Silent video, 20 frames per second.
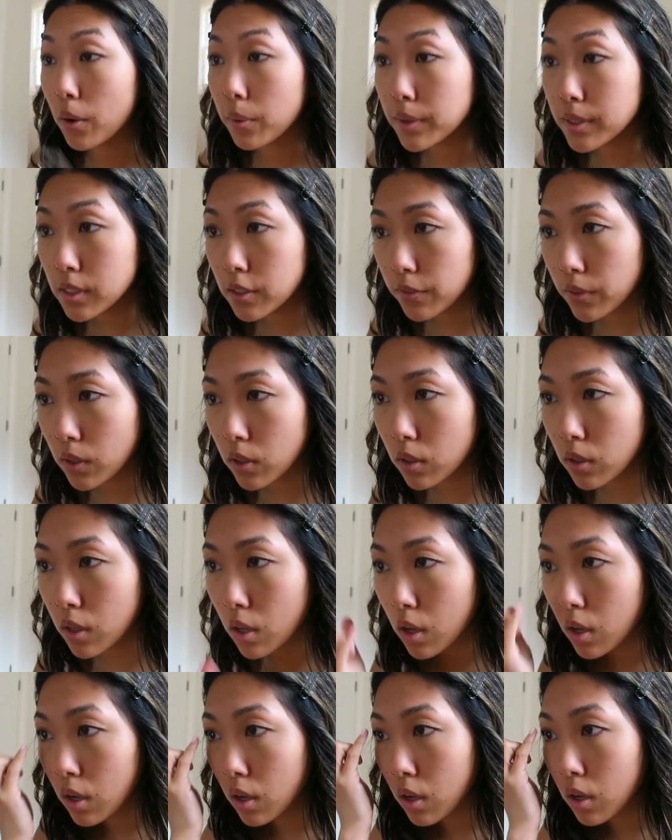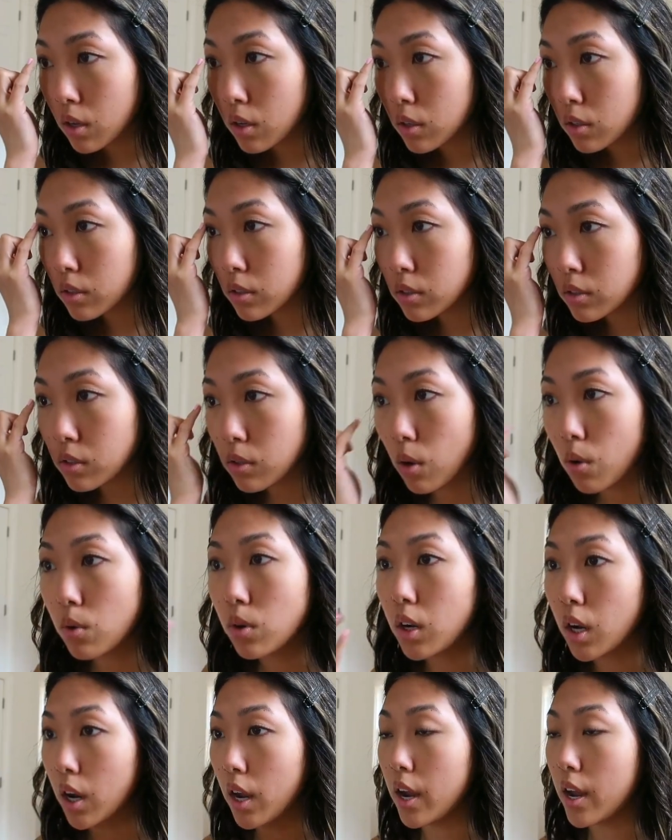always feel so
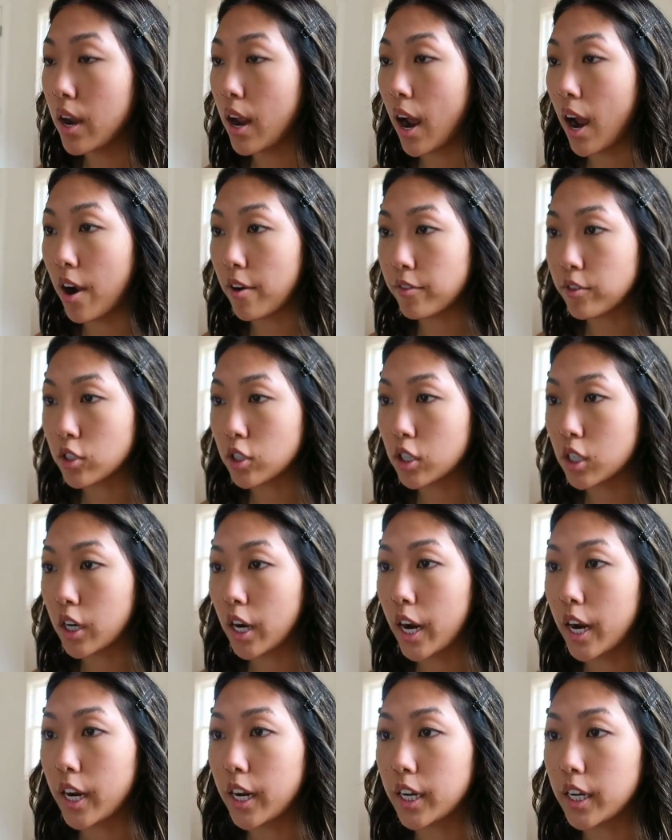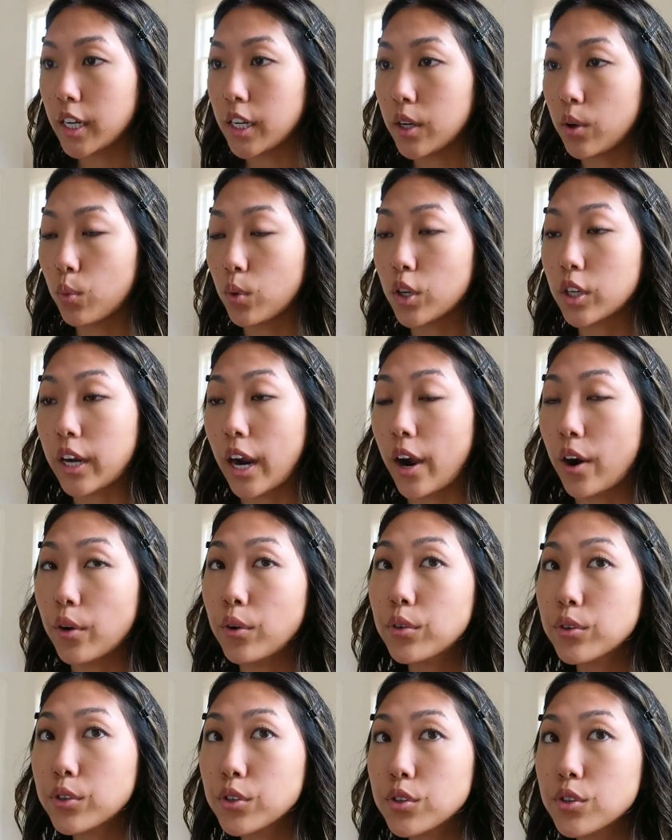good after i work
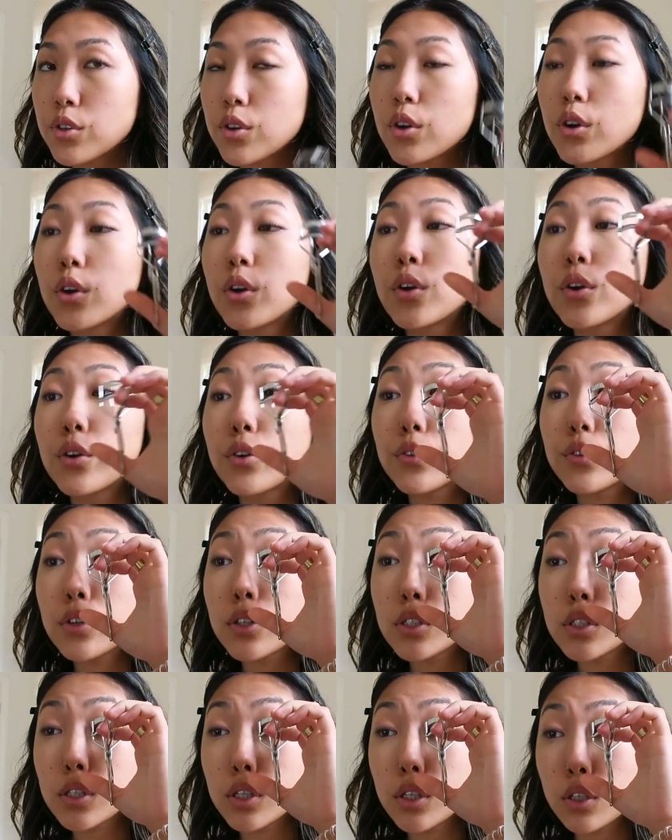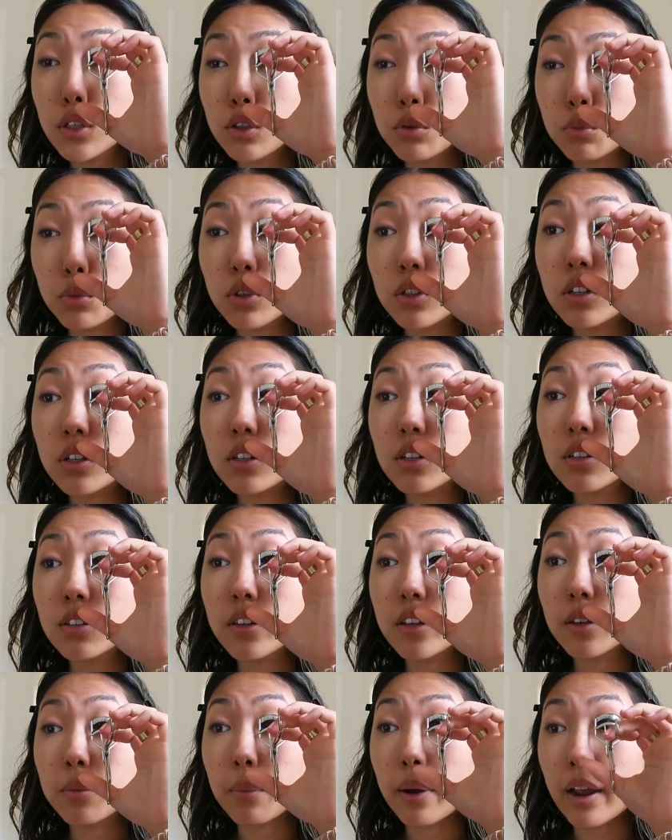out first thing in the morning
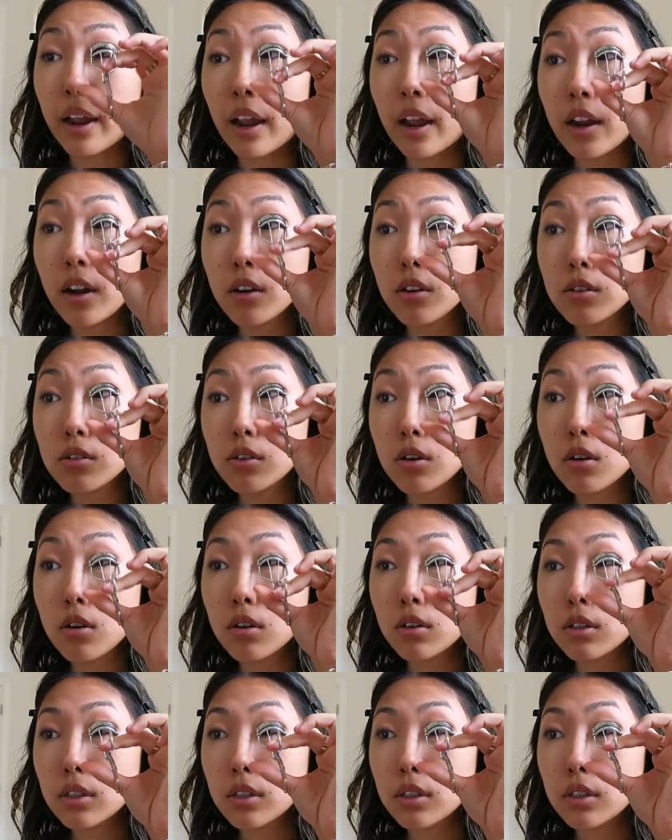like my hair is all